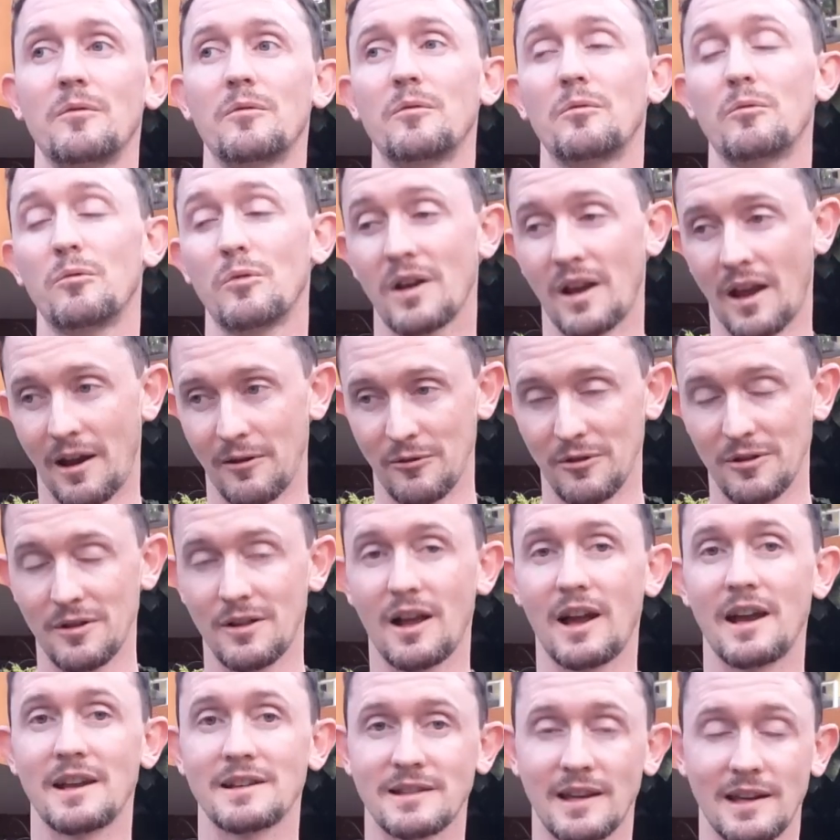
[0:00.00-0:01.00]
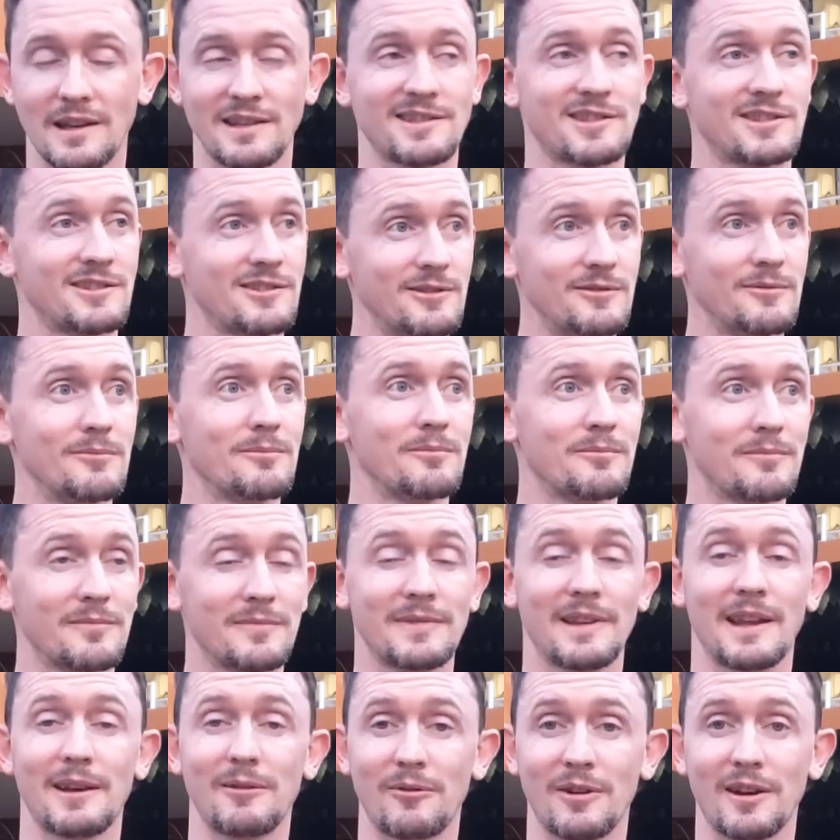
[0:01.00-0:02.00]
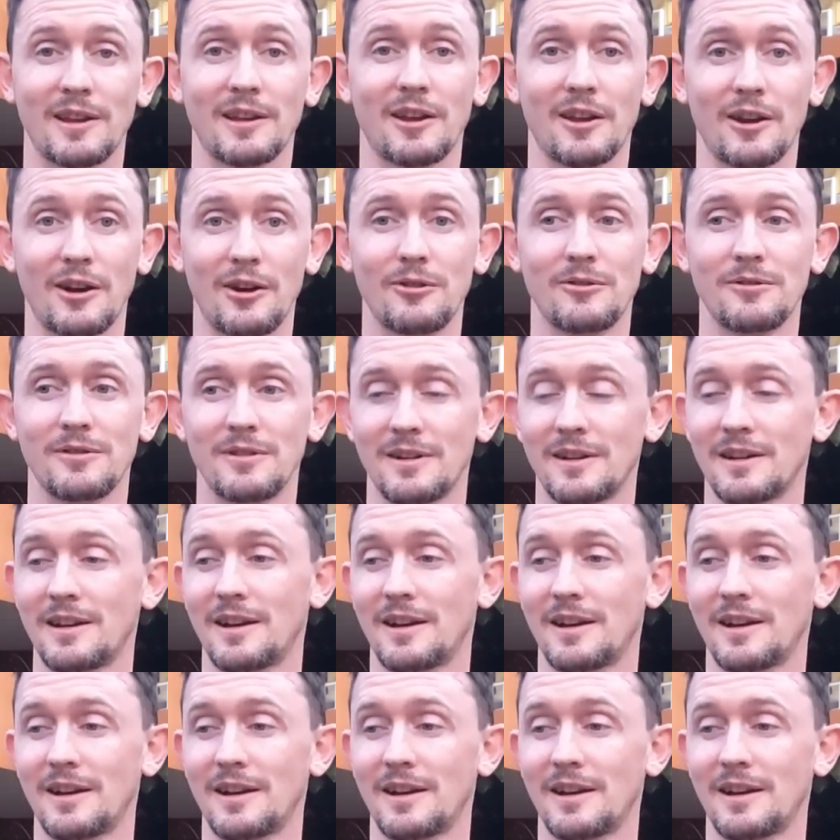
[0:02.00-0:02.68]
when I realized, like, shoot, they want to go,